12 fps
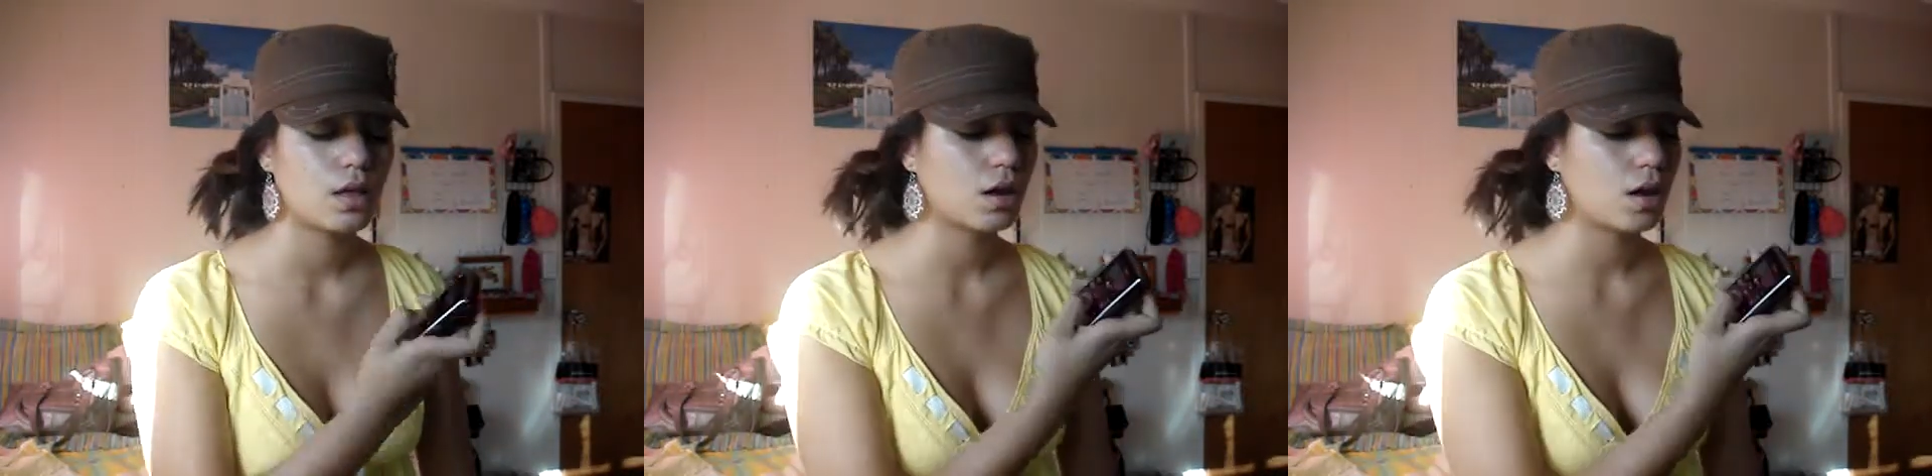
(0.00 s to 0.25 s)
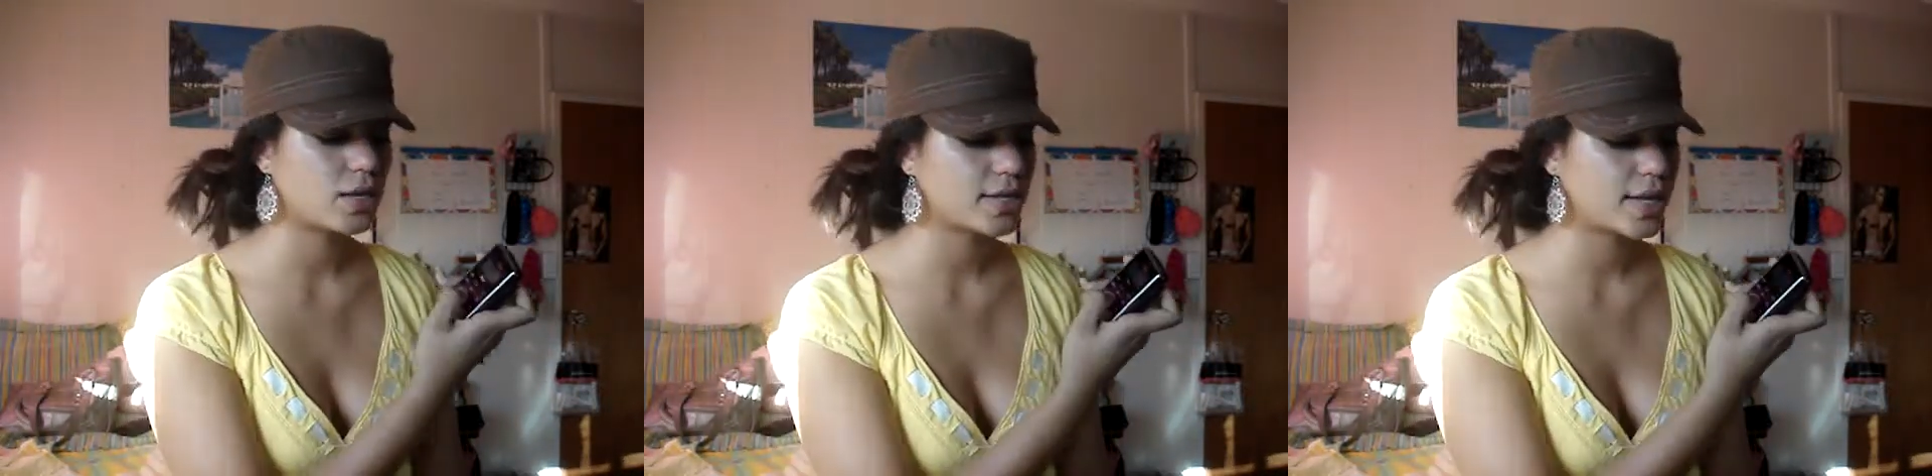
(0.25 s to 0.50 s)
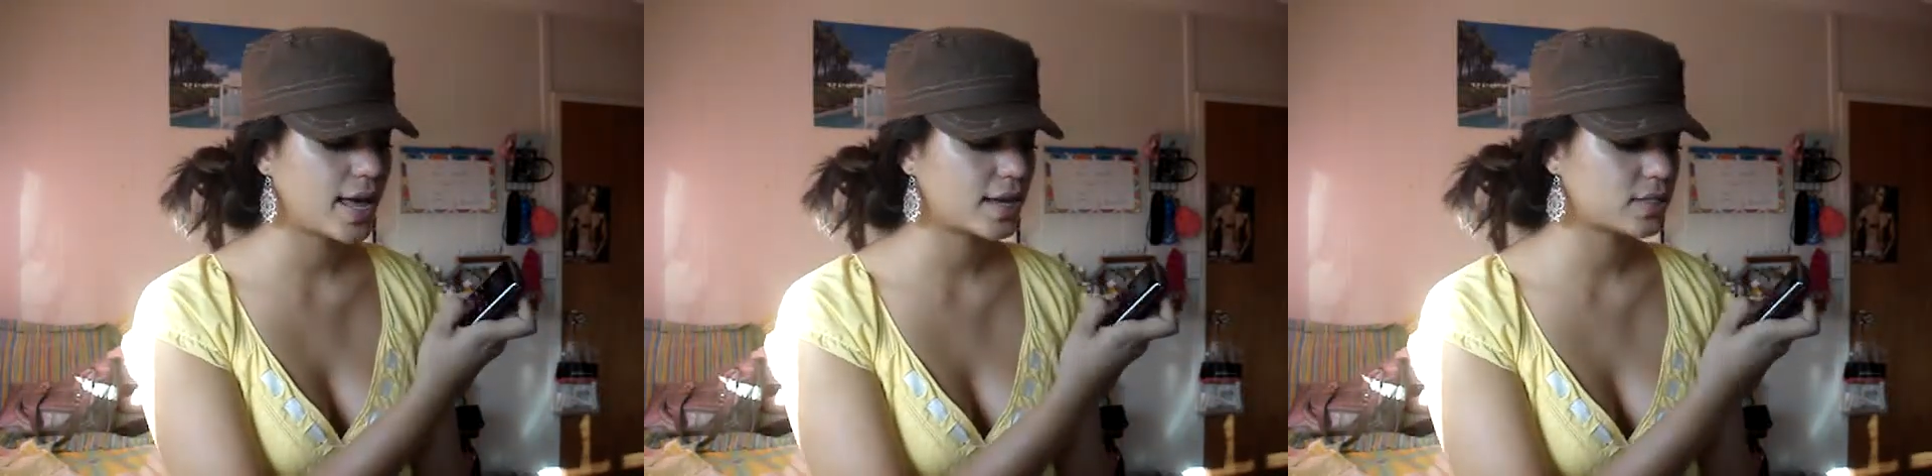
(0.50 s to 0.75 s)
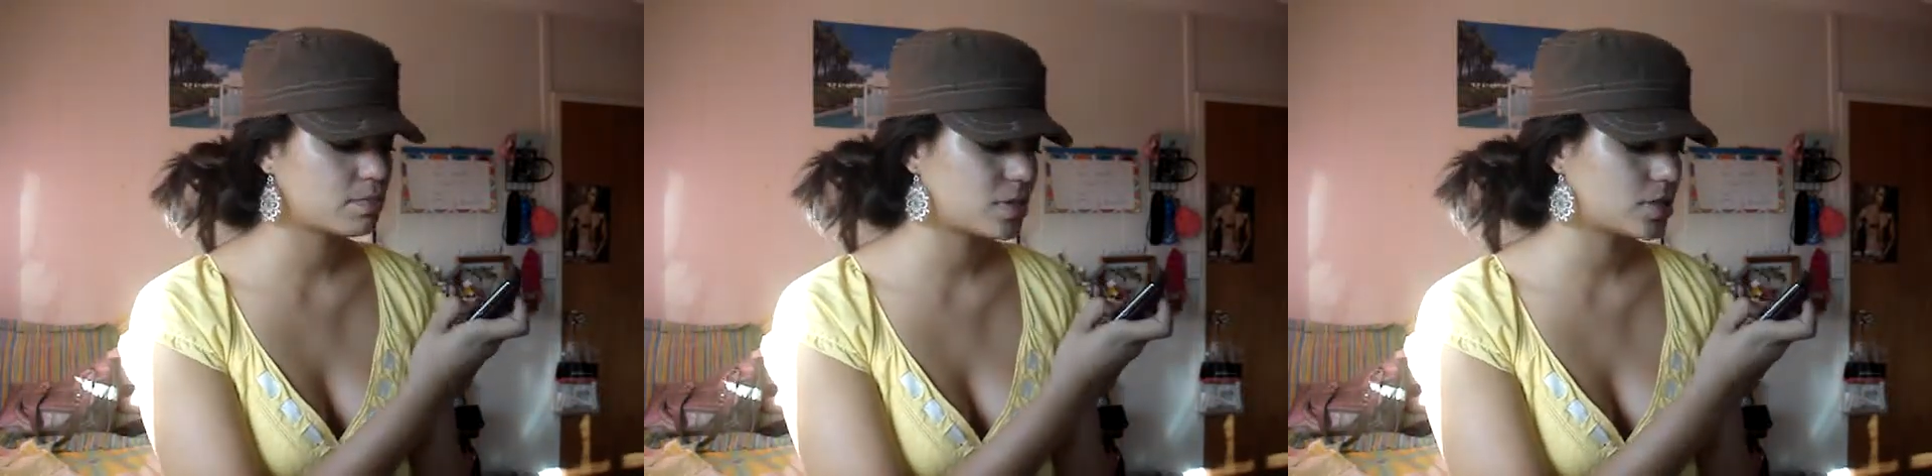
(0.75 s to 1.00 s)

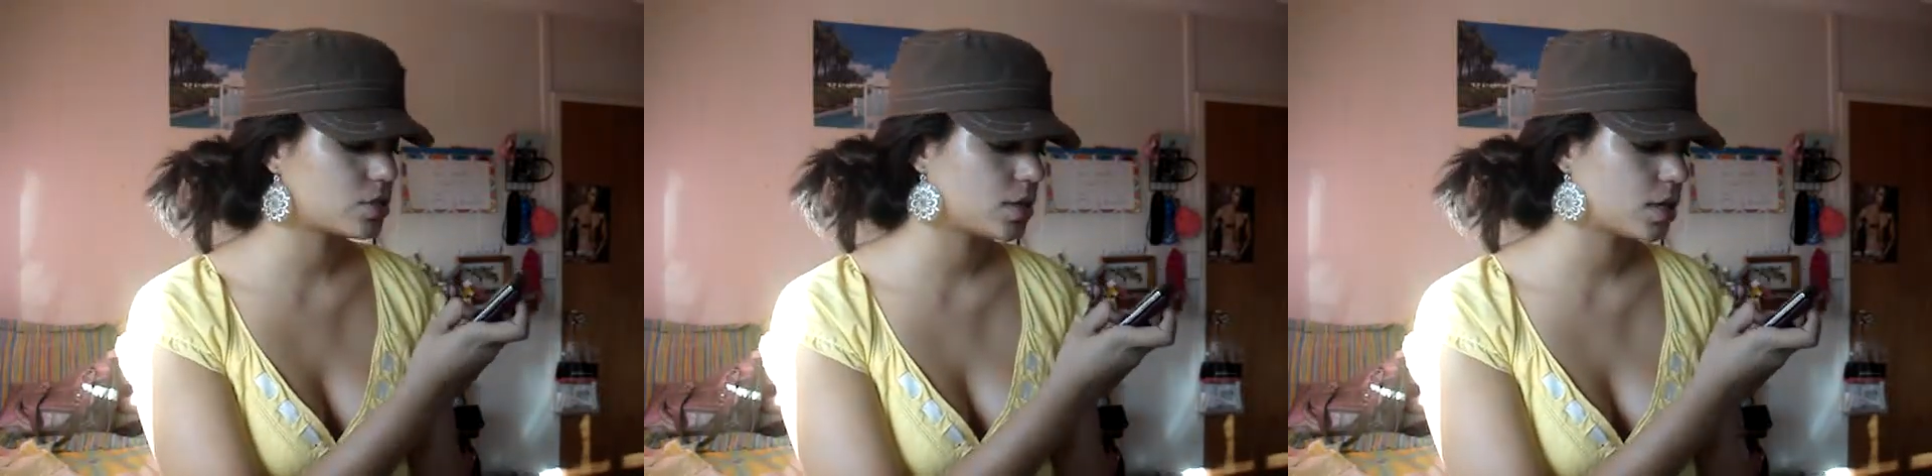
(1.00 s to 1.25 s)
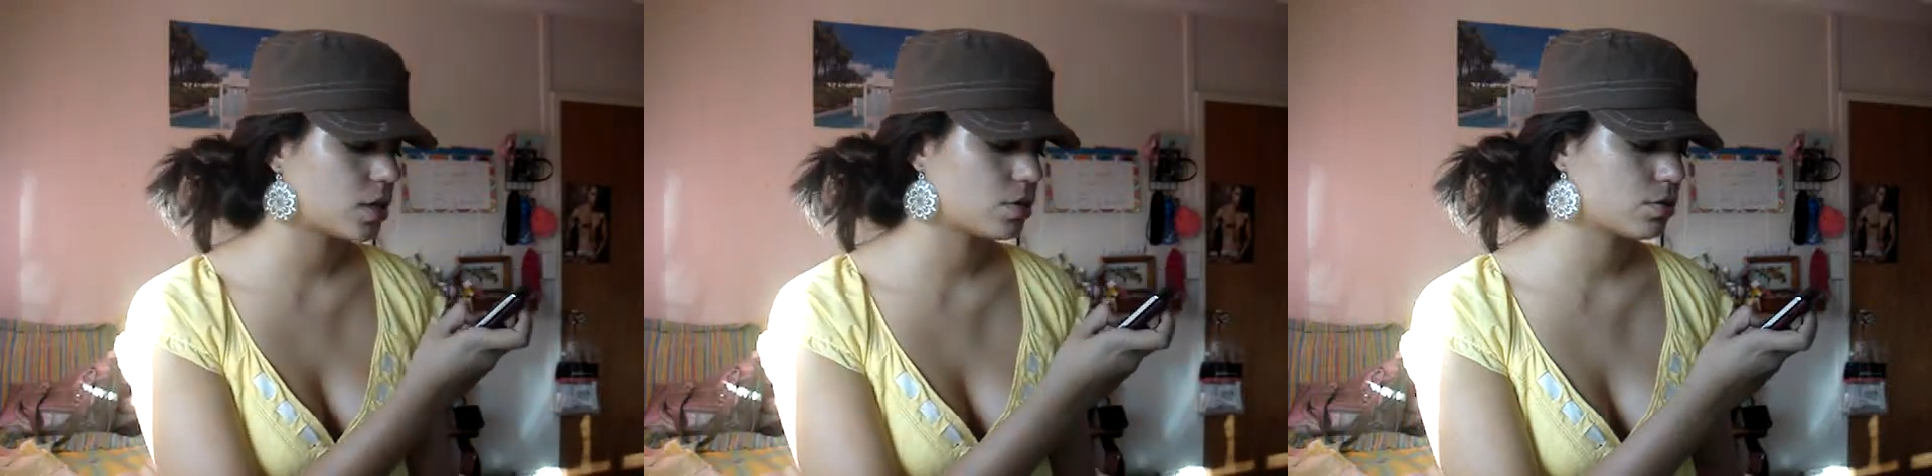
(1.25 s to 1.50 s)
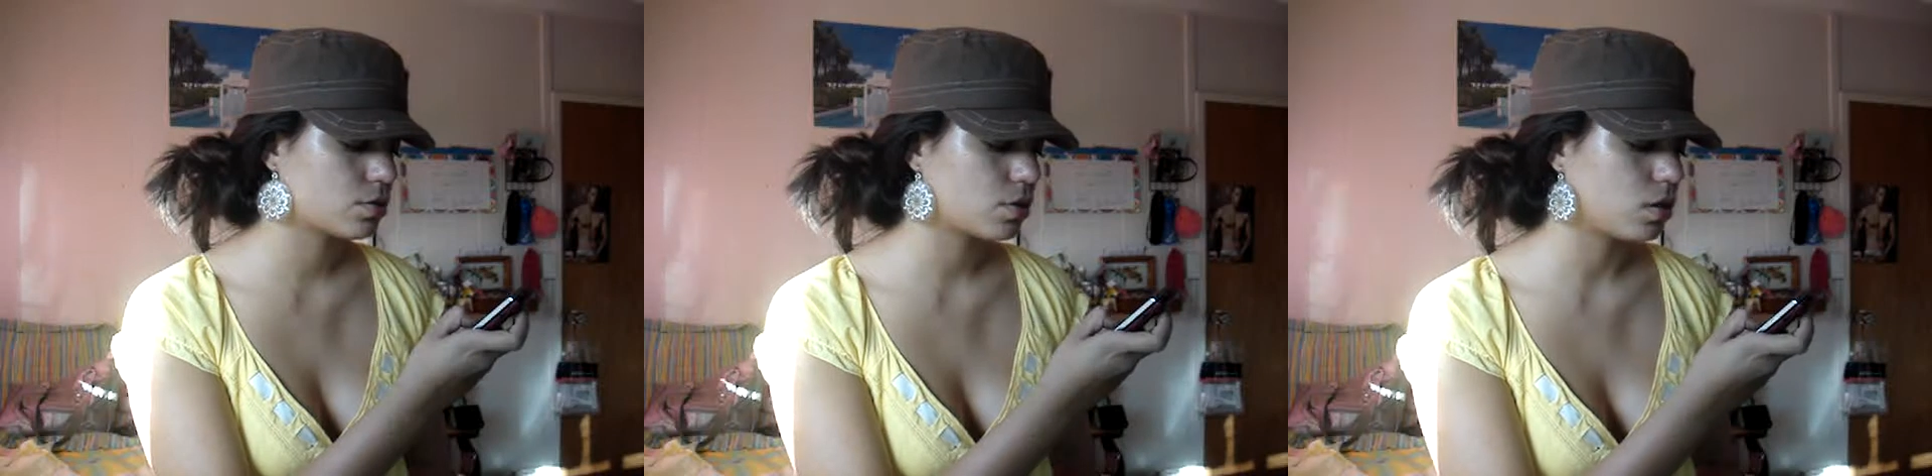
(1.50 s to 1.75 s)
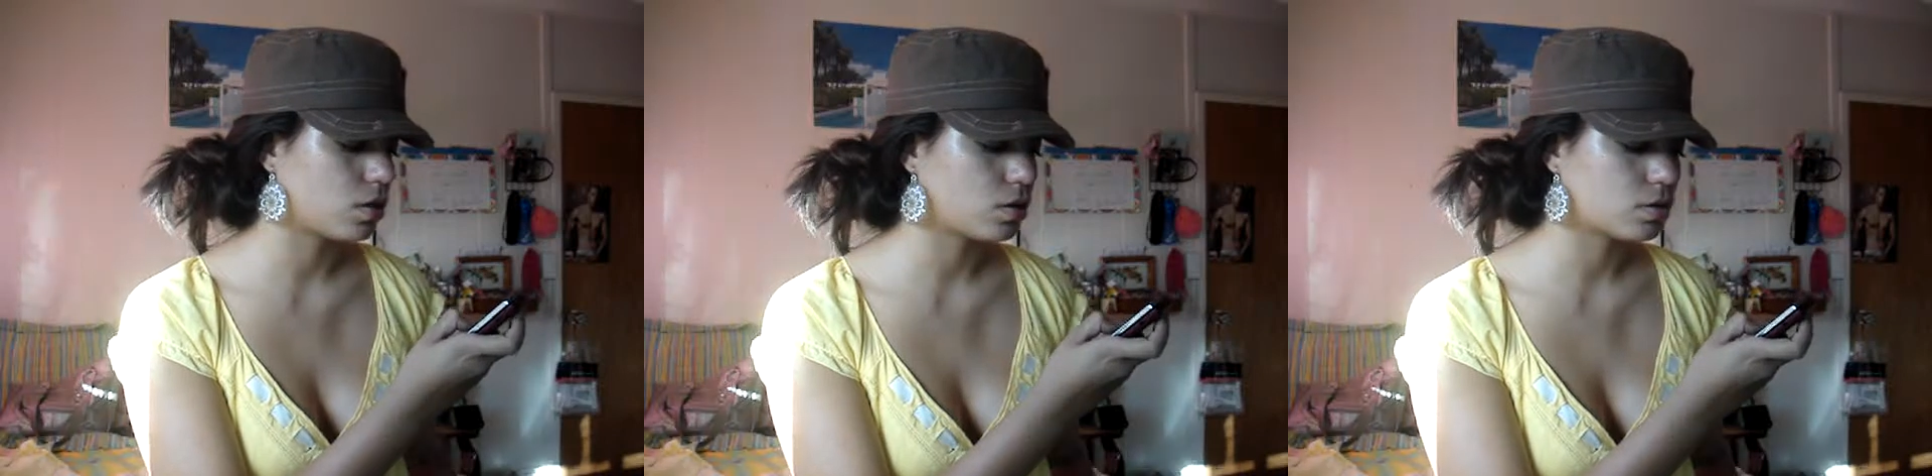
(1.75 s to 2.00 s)
contacts, messaging,
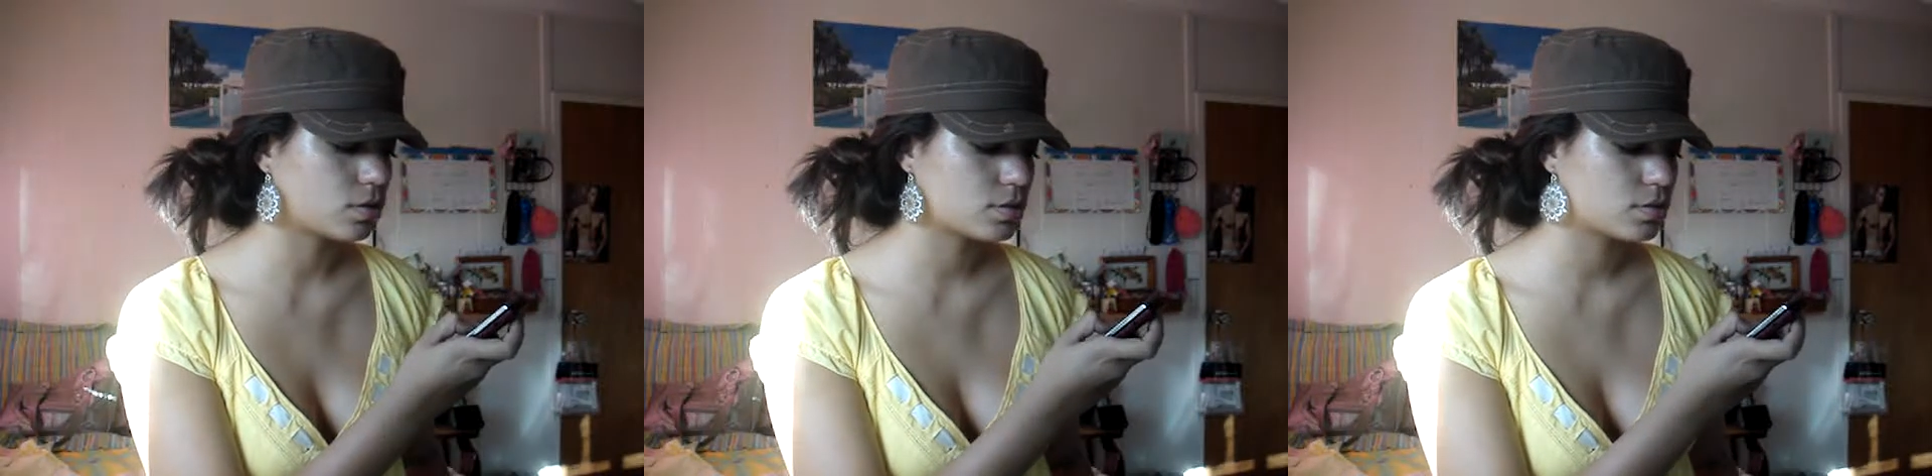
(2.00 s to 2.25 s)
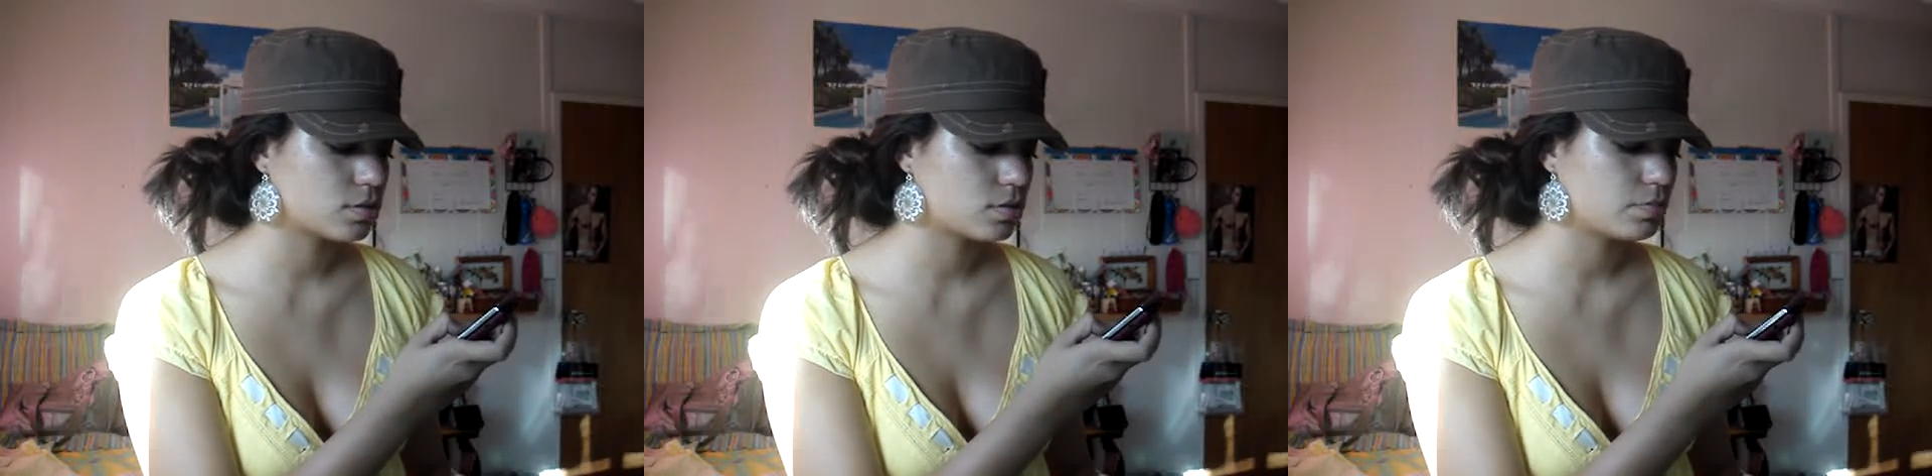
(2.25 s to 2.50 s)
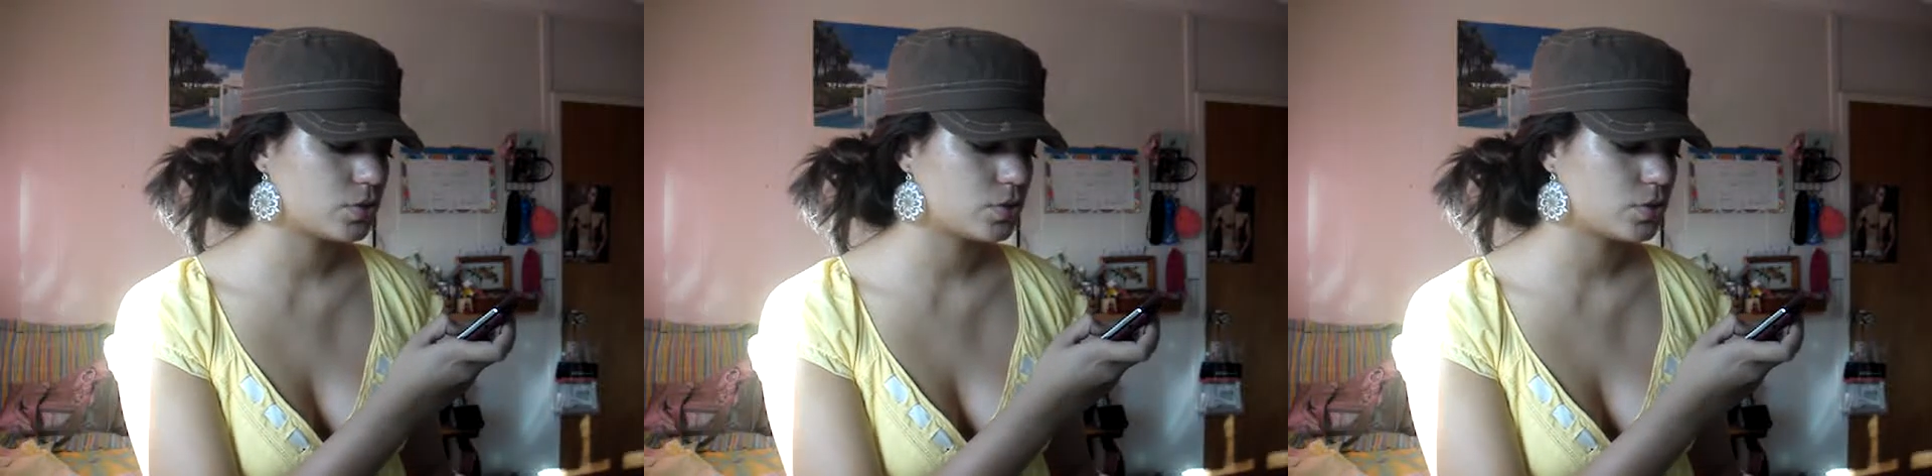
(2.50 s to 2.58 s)
calls,